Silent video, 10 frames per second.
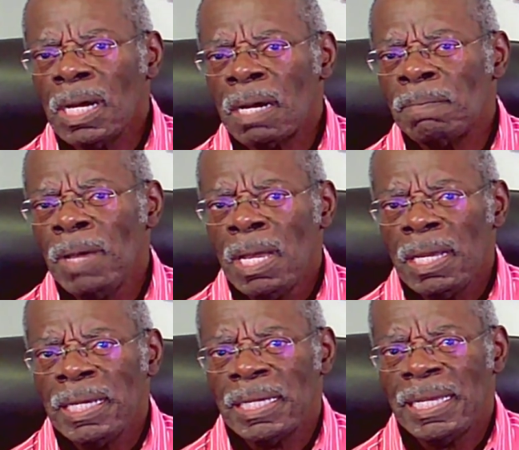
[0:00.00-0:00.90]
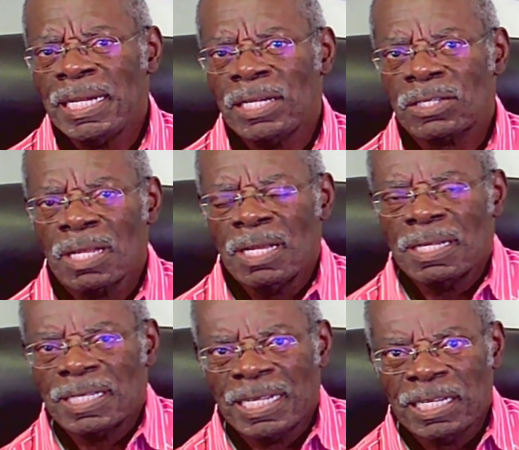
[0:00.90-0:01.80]
um, it, it is
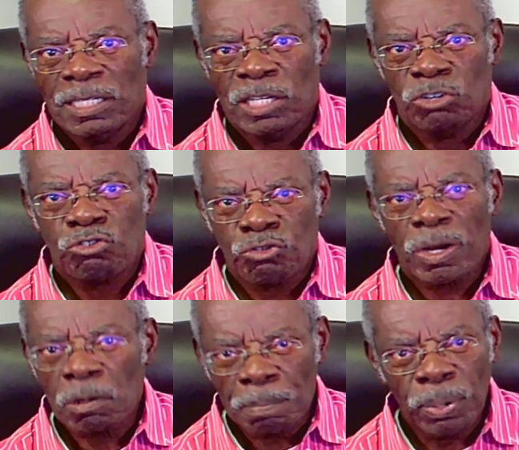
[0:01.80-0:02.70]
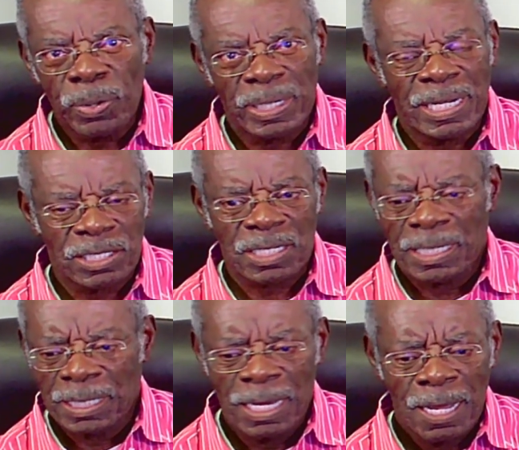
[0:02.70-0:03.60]
the, the trigger point, it's
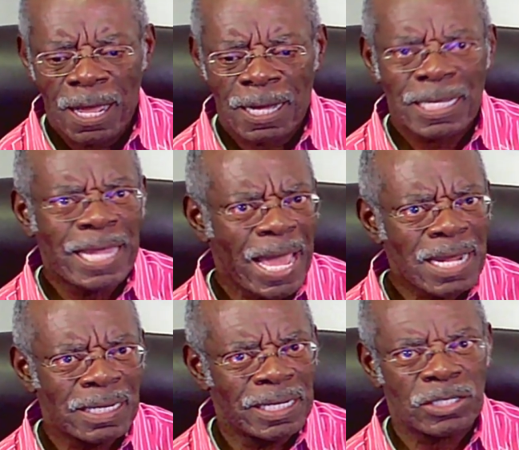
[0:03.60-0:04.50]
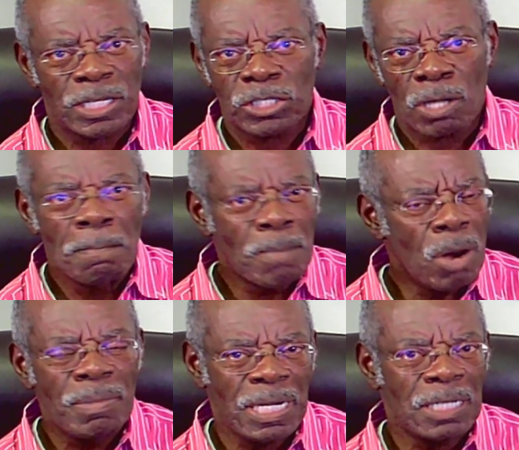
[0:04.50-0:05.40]
the uh, catalyst, it's the
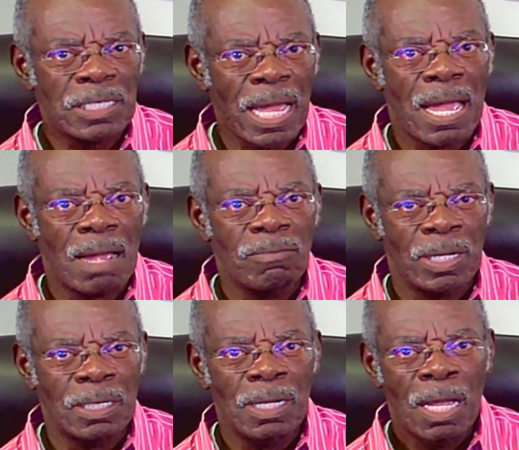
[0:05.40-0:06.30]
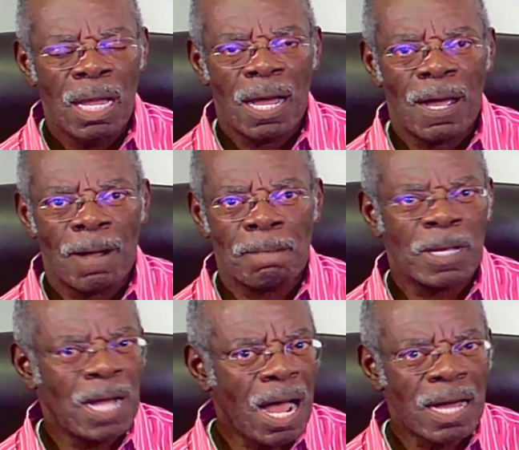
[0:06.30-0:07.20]
moment in time when
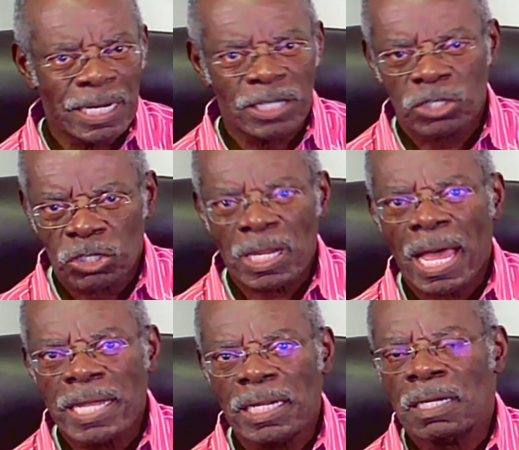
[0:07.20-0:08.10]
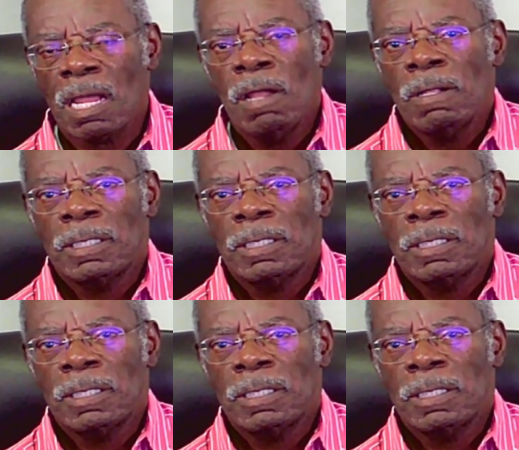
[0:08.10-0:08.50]
um, God has decided